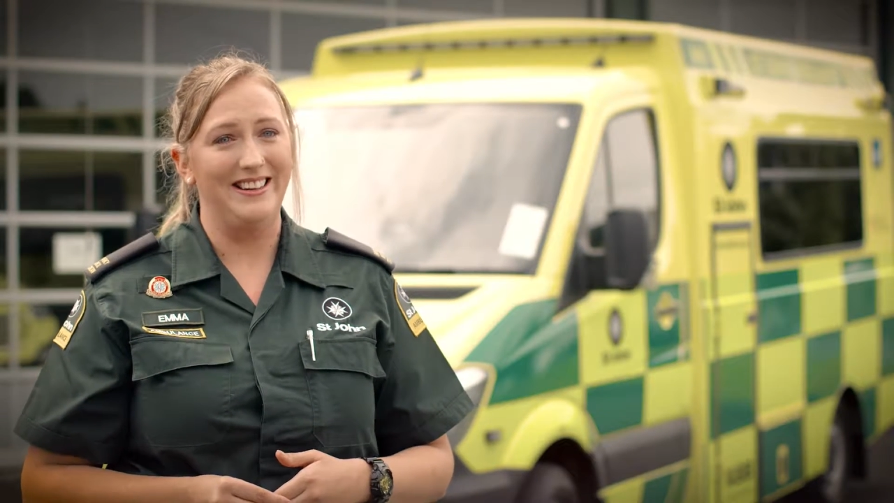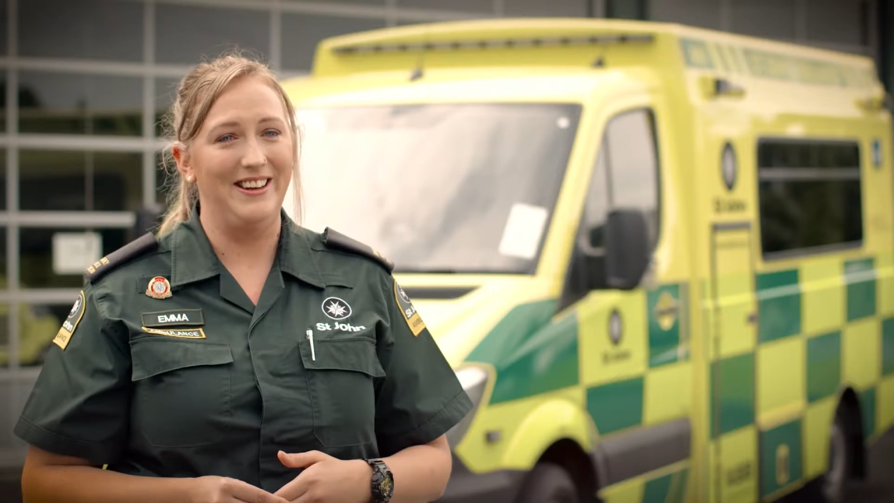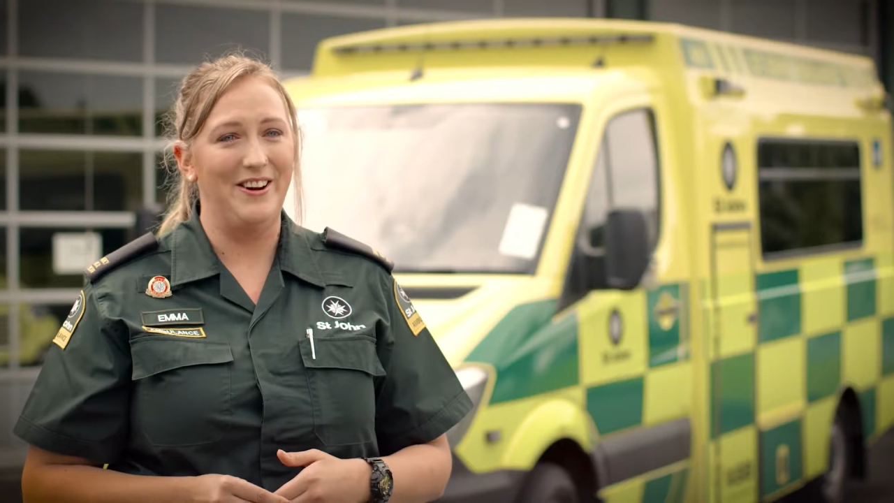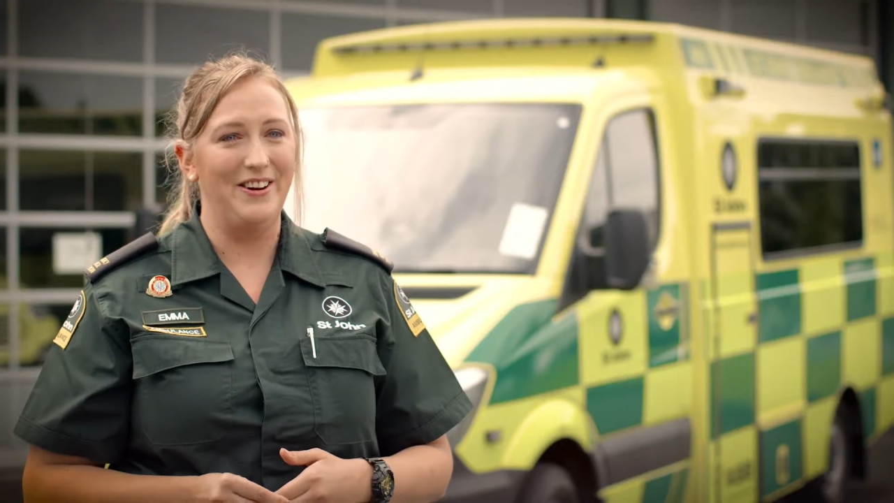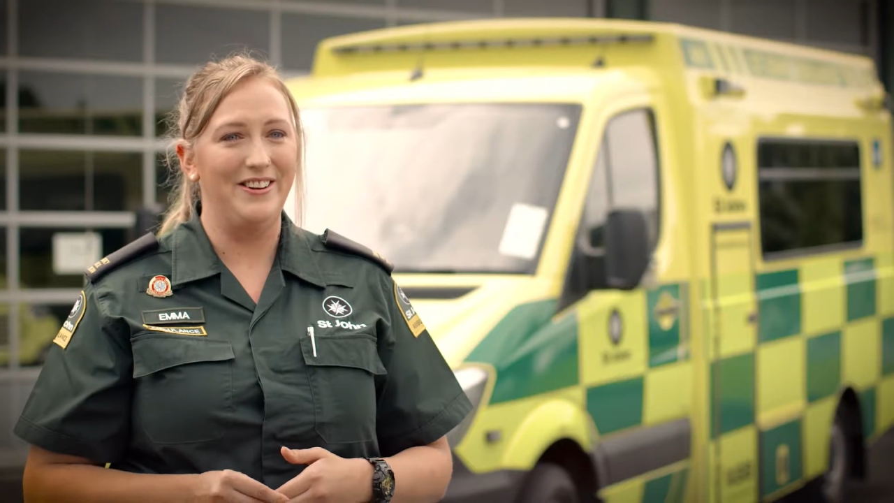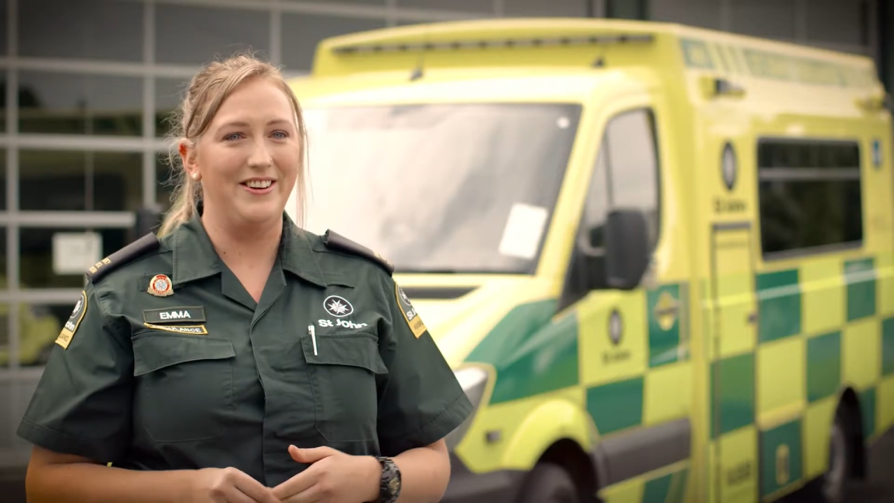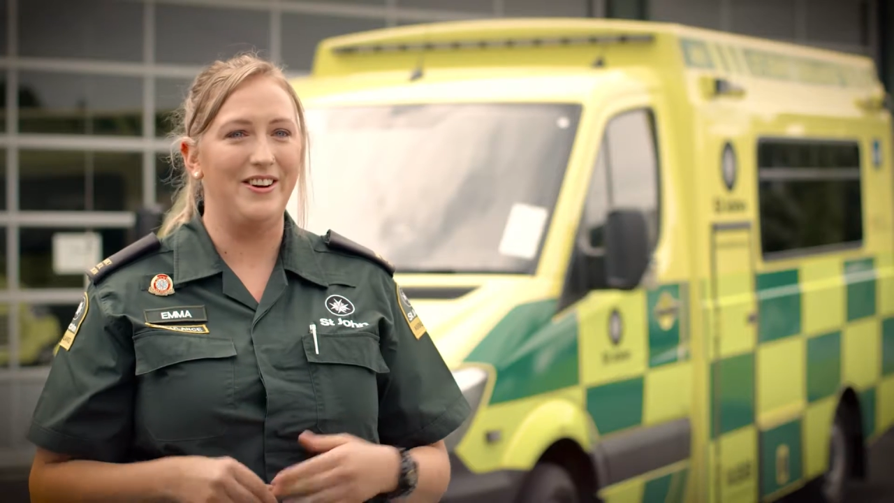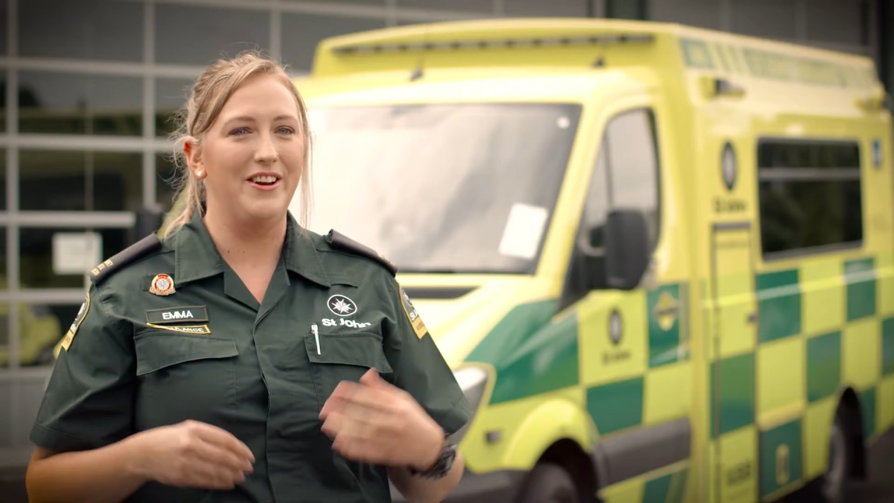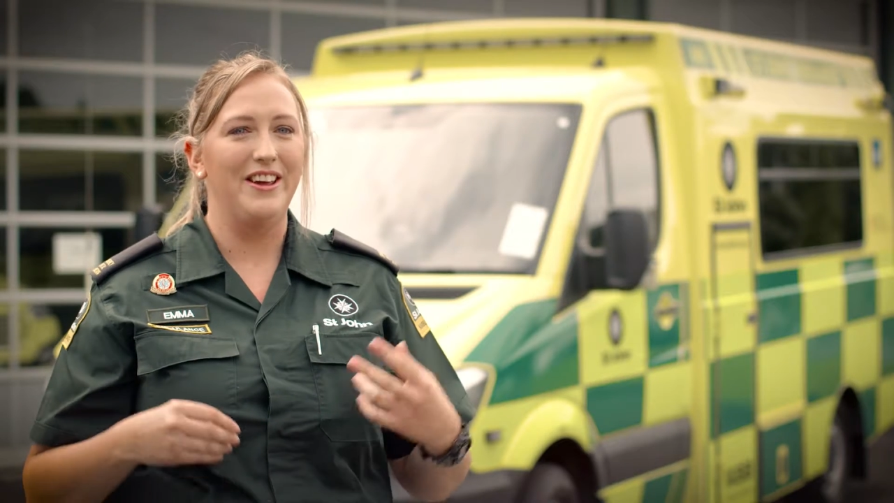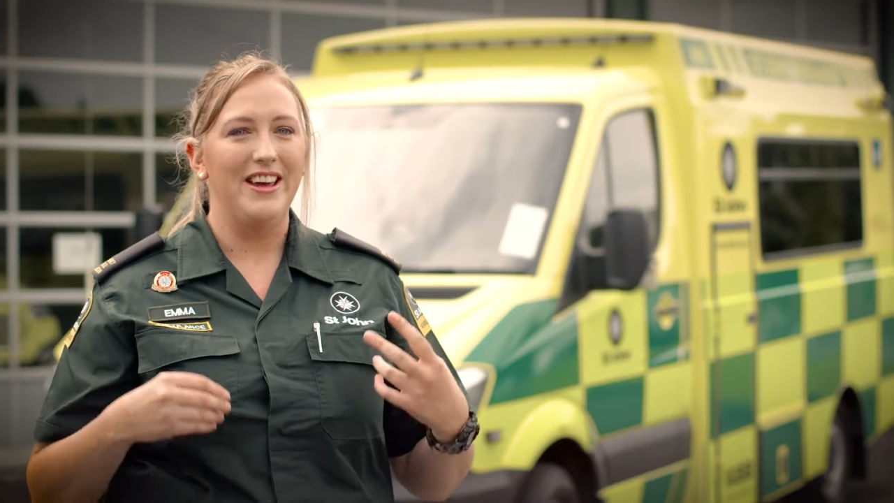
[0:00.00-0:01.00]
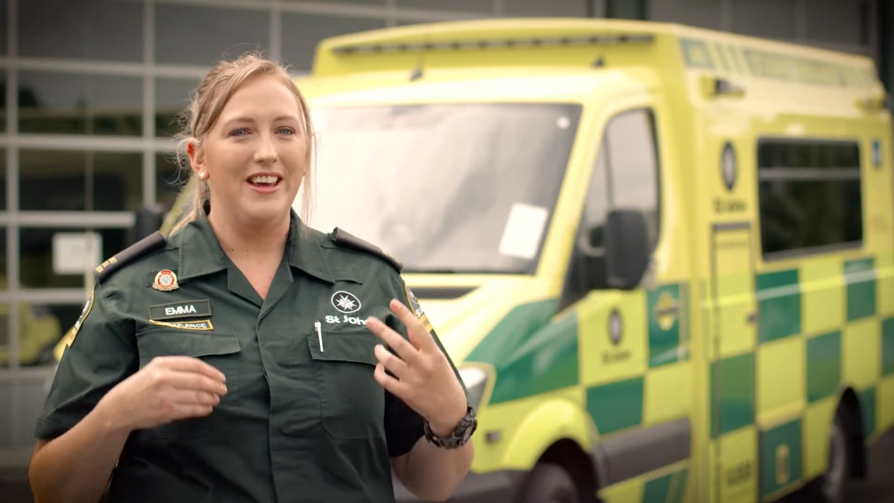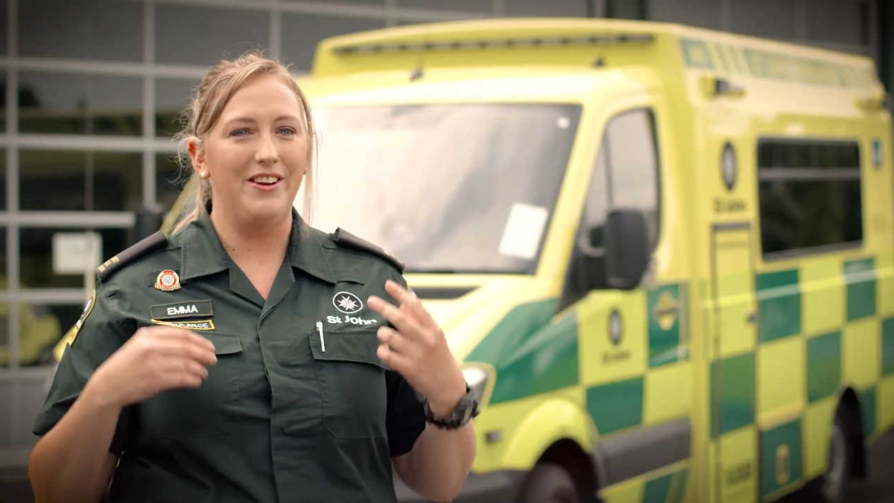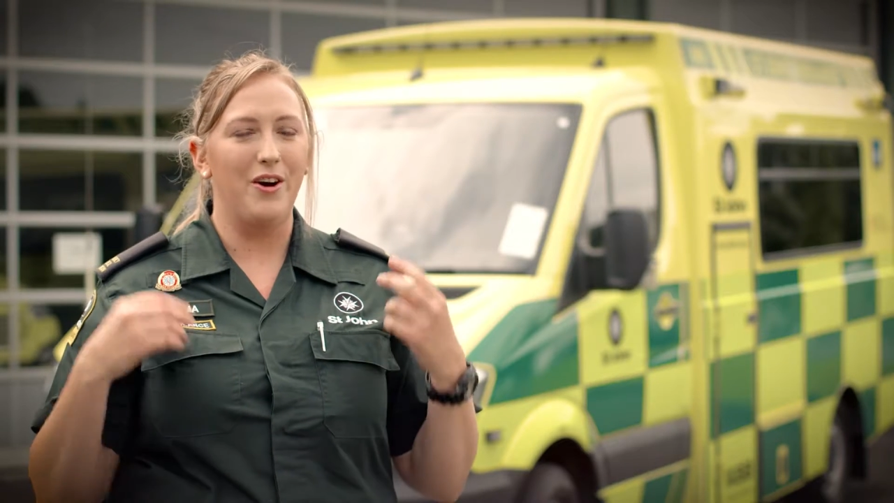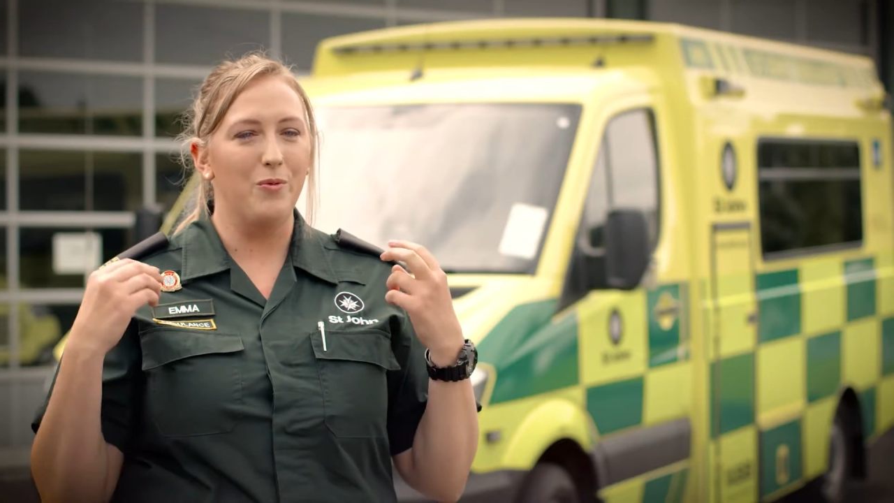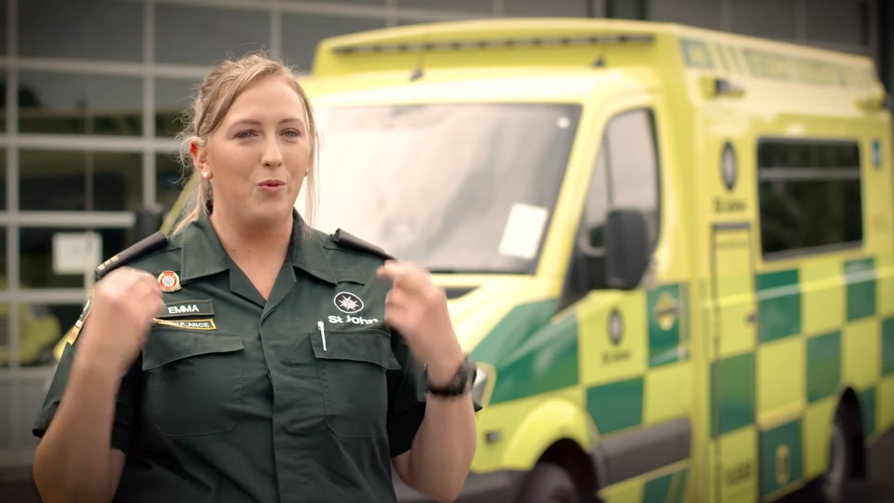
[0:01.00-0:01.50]
You know, you
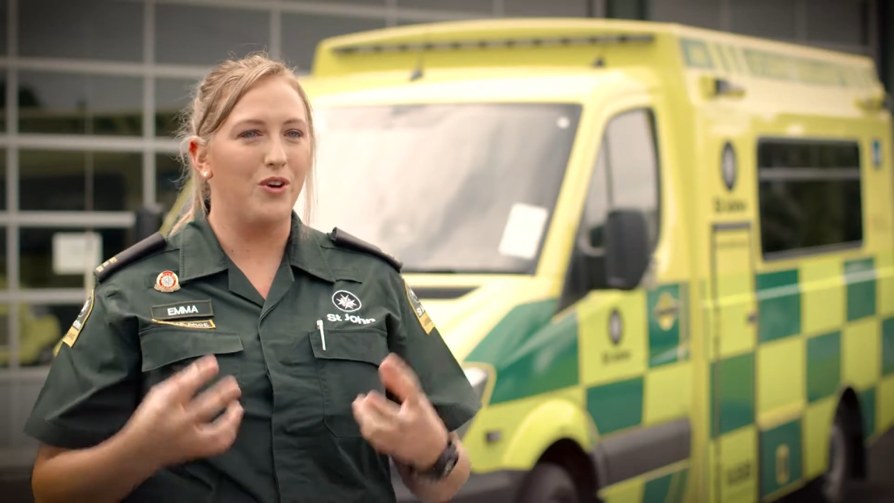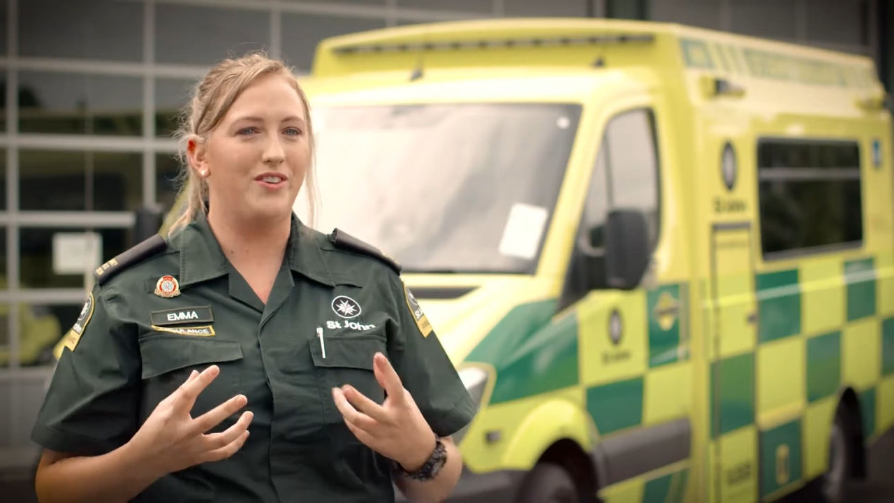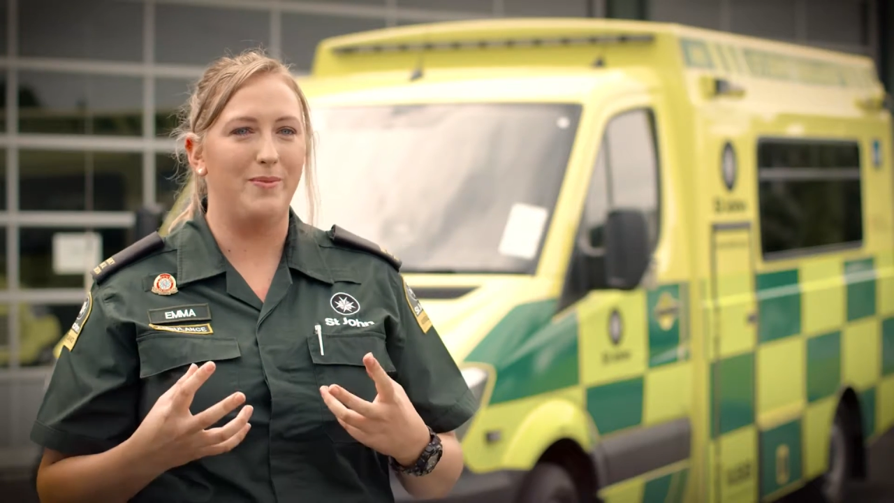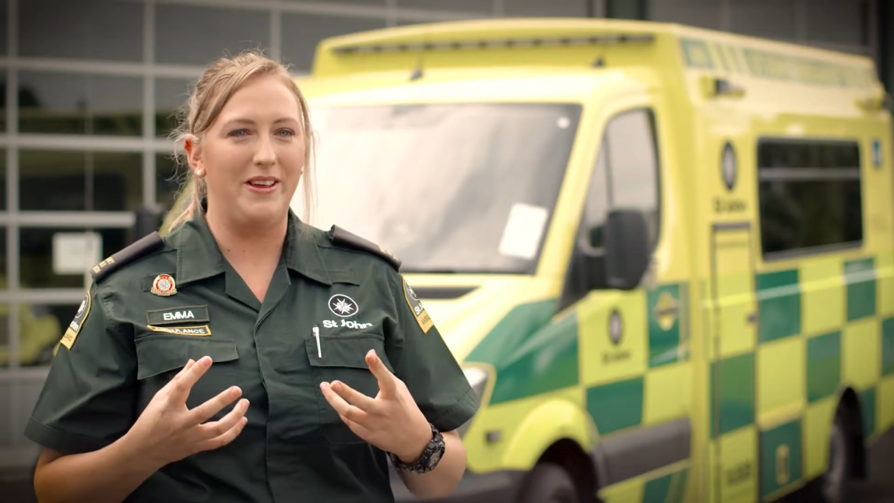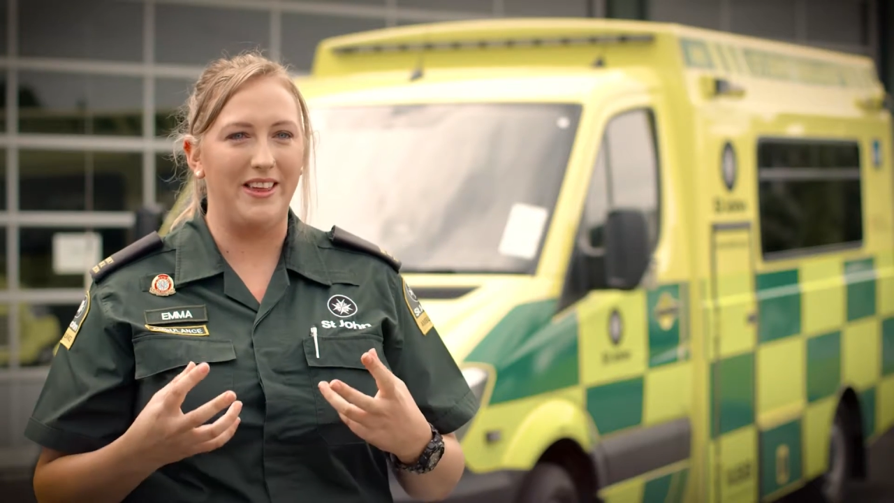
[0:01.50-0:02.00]
don't want to be